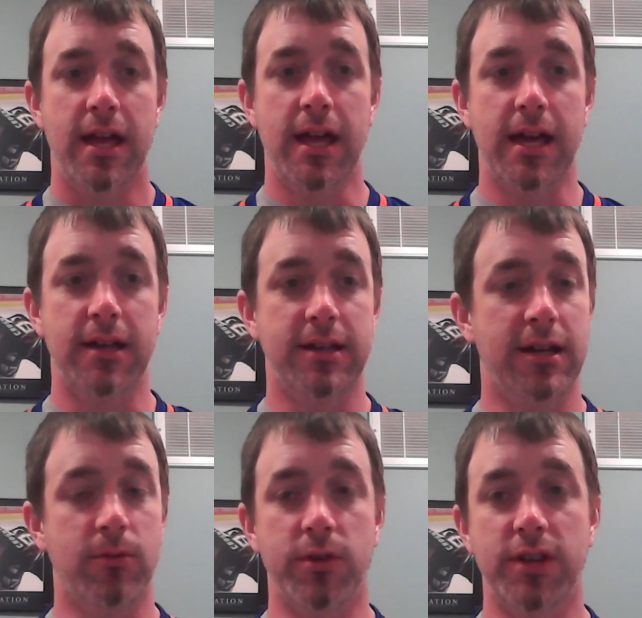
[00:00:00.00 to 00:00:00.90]
And
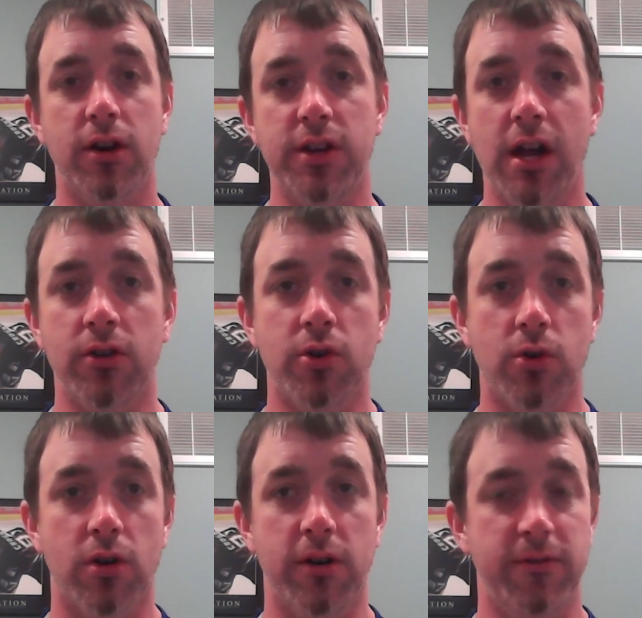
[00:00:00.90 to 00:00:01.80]
uh, with their young
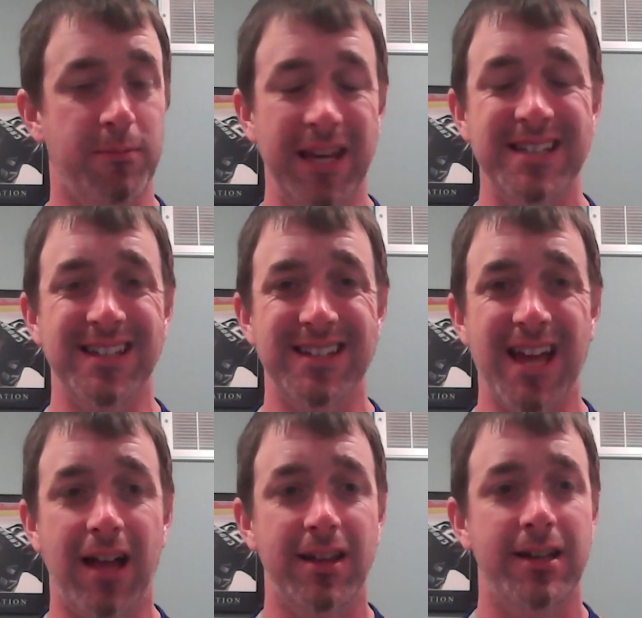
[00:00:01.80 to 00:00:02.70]
core of amazing
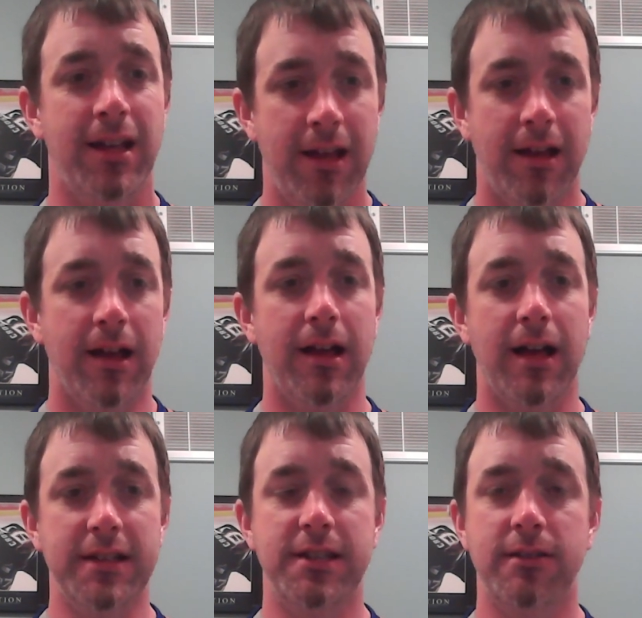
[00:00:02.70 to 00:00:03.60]
talent, uh,
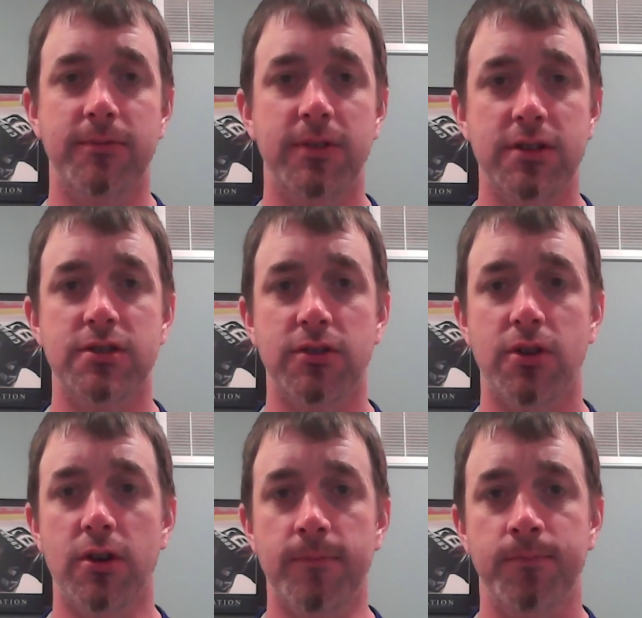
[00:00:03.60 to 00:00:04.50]
I see them finishing
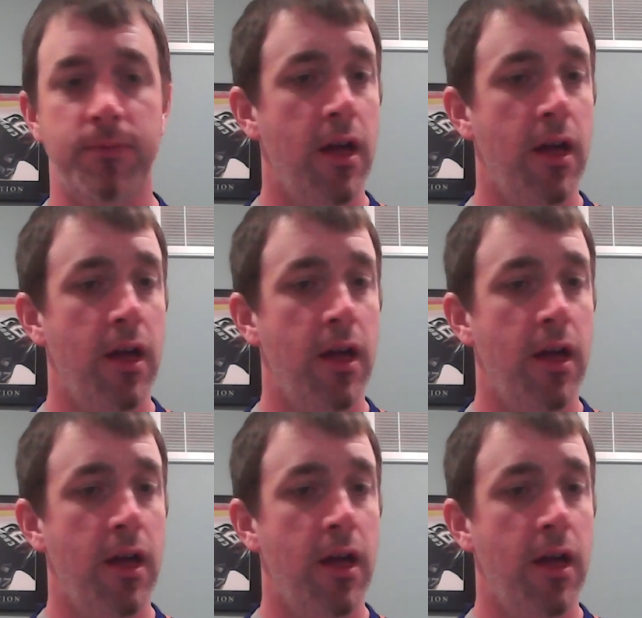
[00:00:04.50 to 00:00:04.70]
third.